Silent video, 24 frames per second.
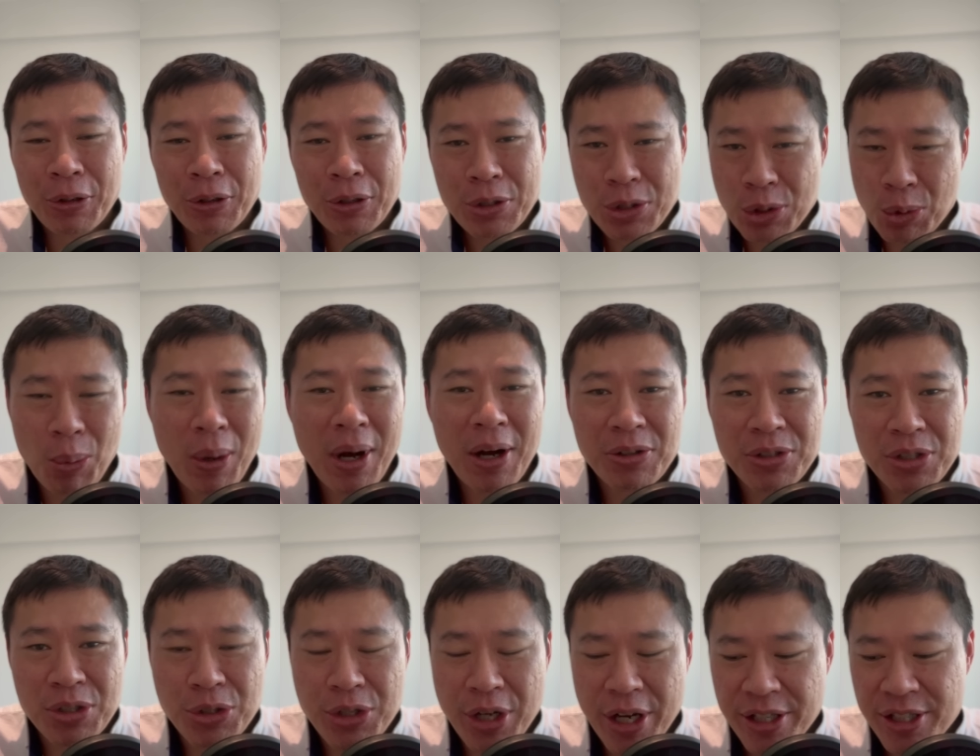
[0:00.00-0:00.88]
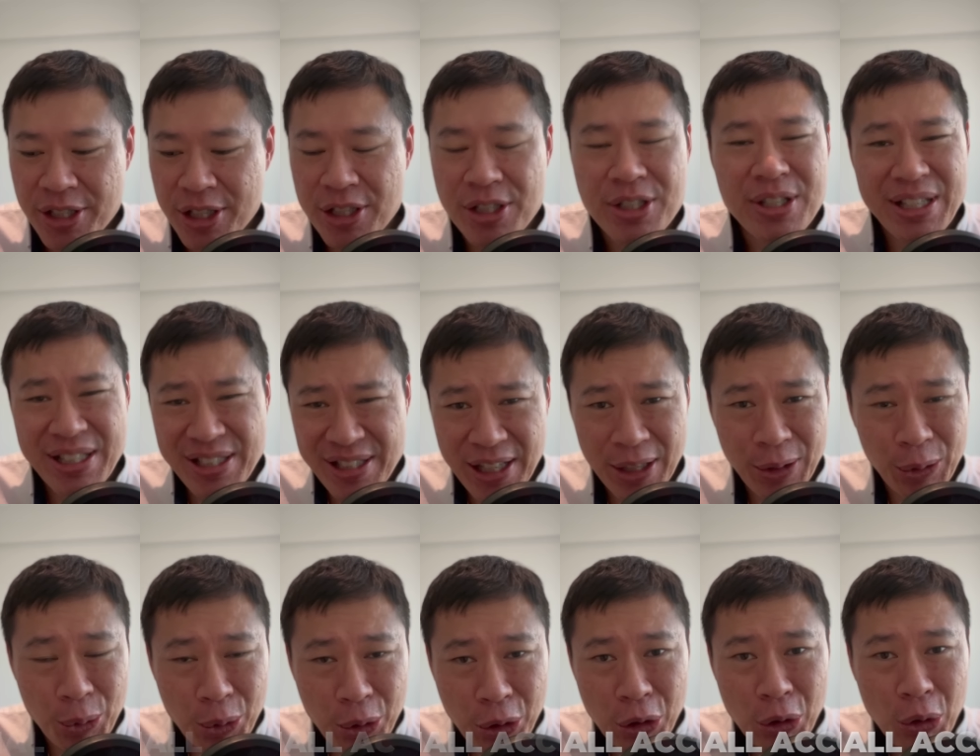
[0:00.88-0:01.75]
So what I'll suggest is start
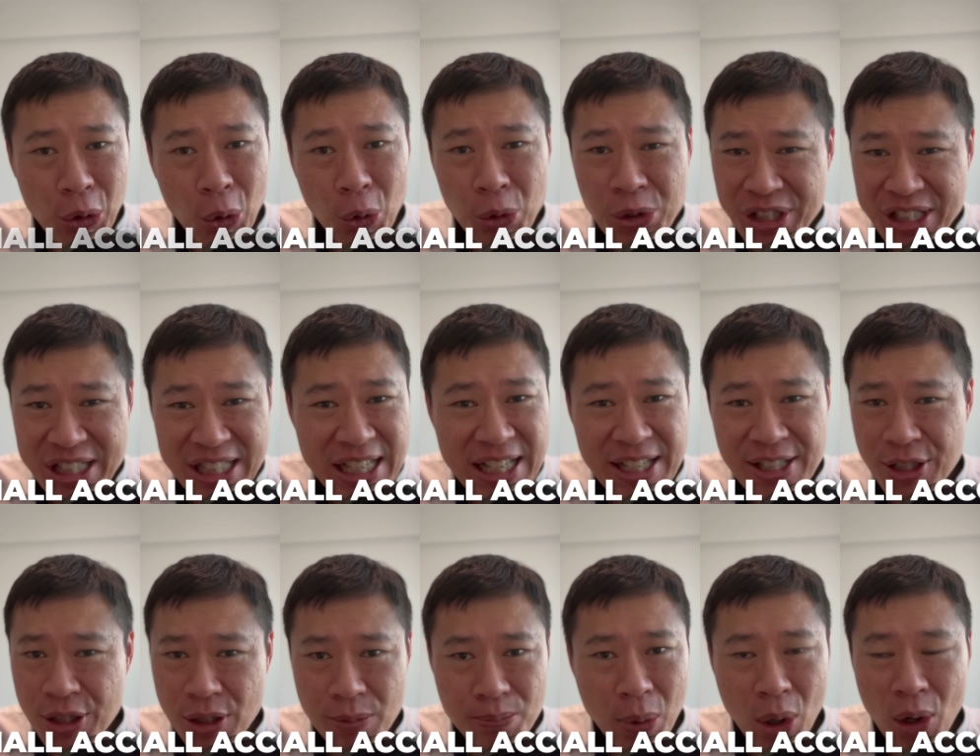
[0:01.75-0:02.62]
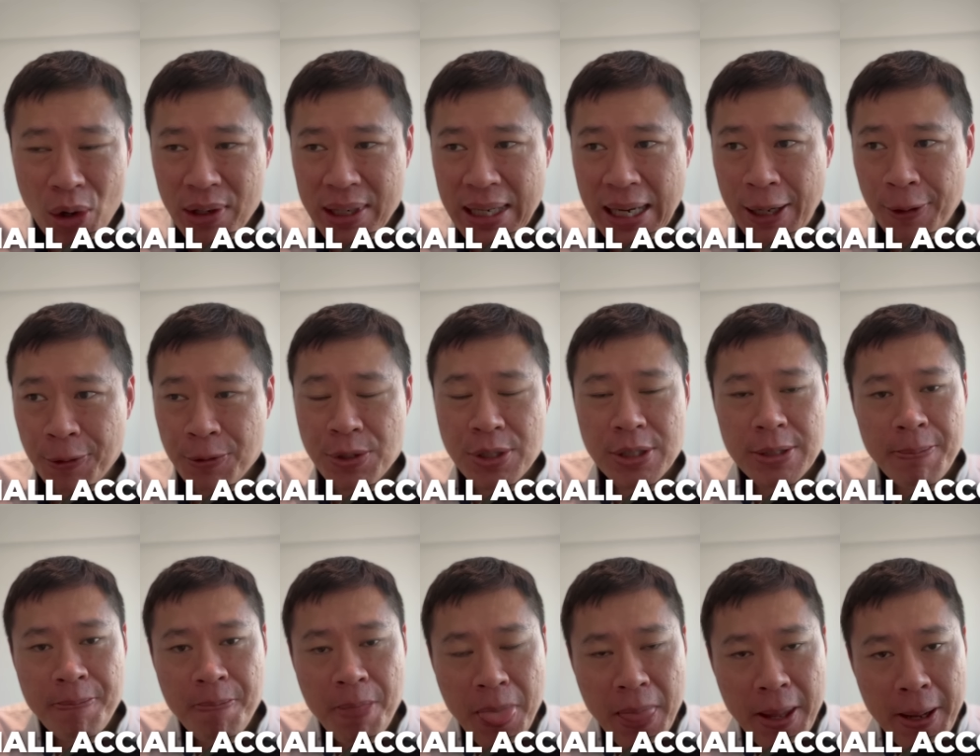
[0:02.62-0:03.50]
to close these small accounts,
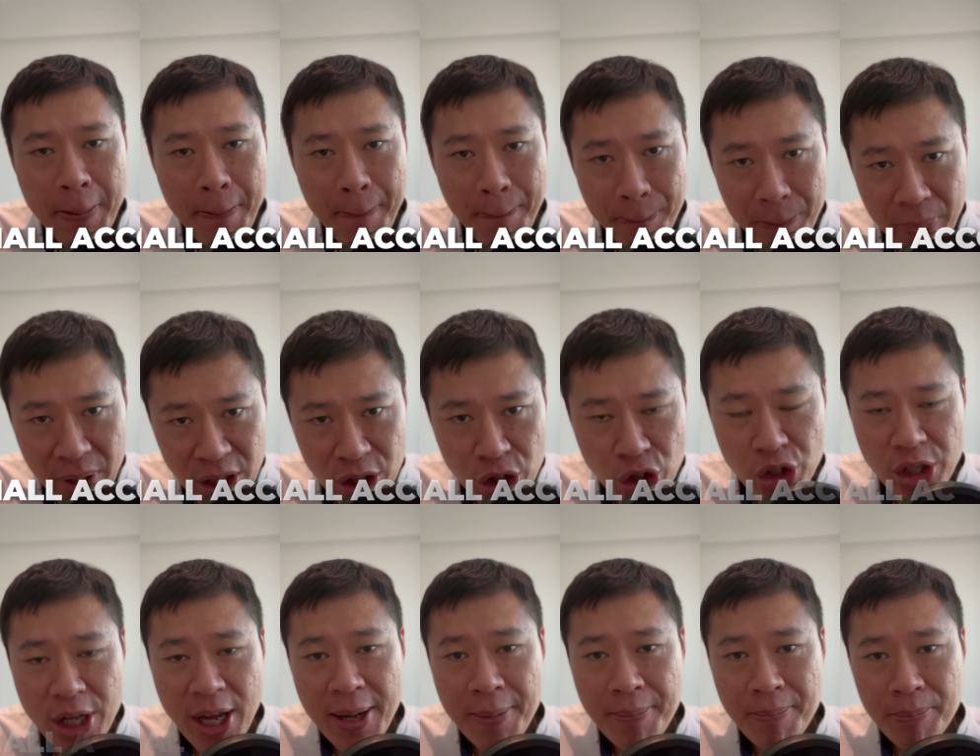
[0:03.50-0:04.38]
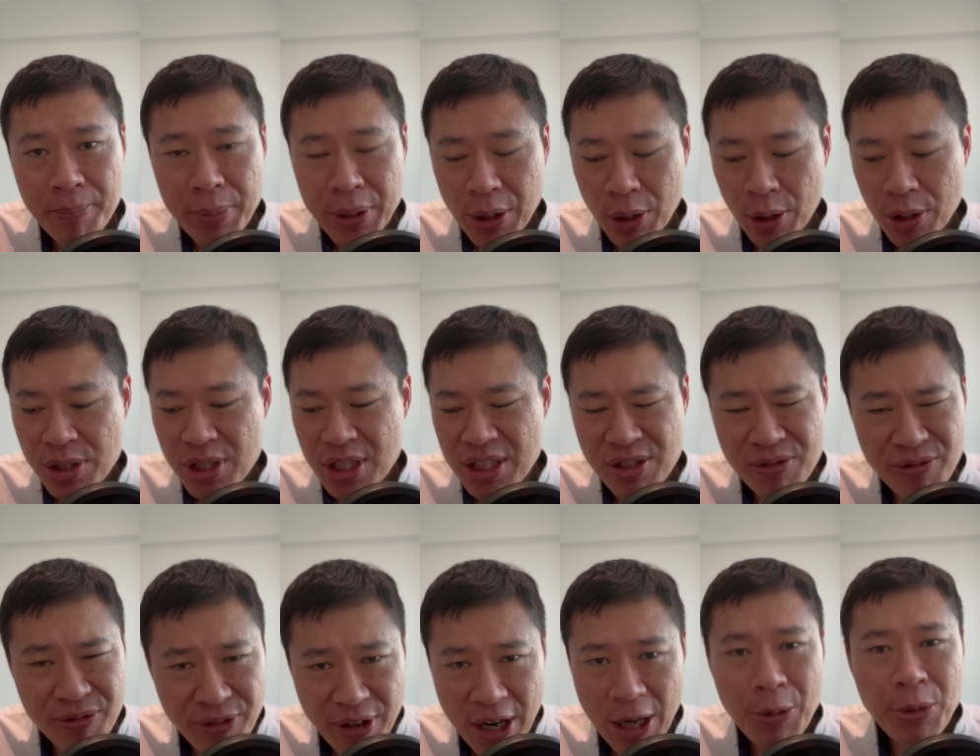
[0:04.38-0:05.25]
merge them because it's
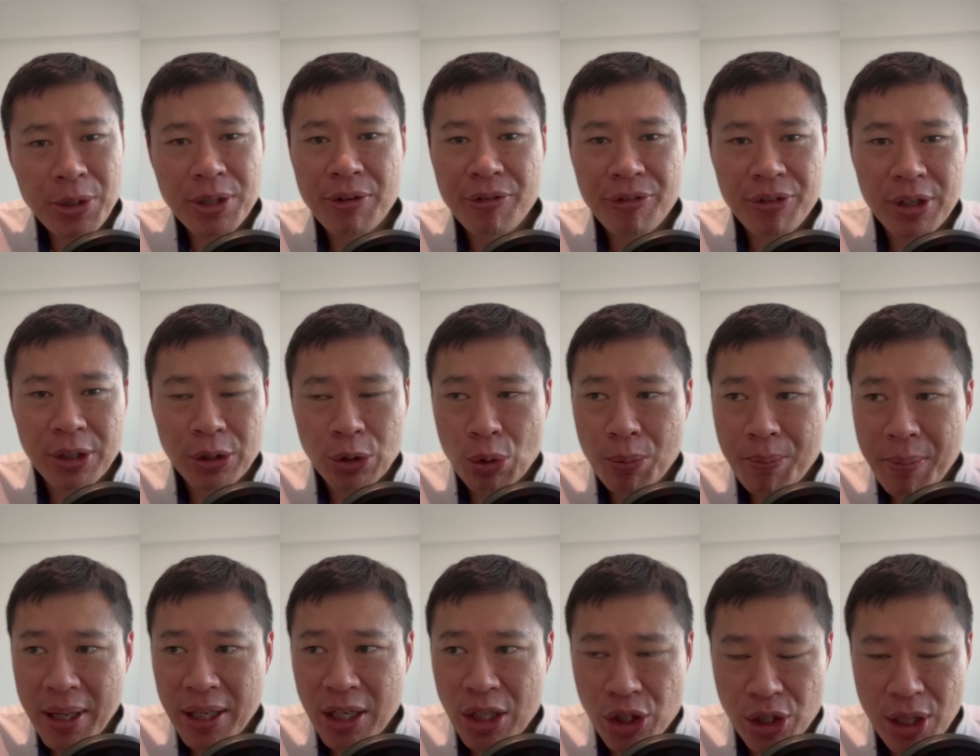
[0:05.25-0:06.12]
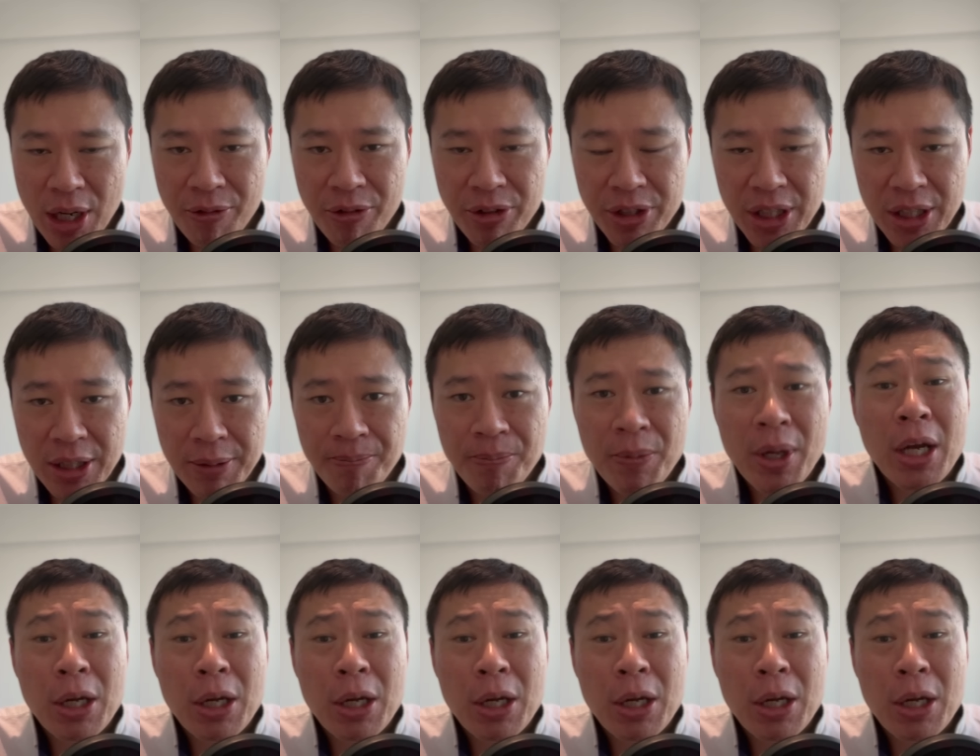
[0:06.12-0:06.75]
very difficult to manage everything.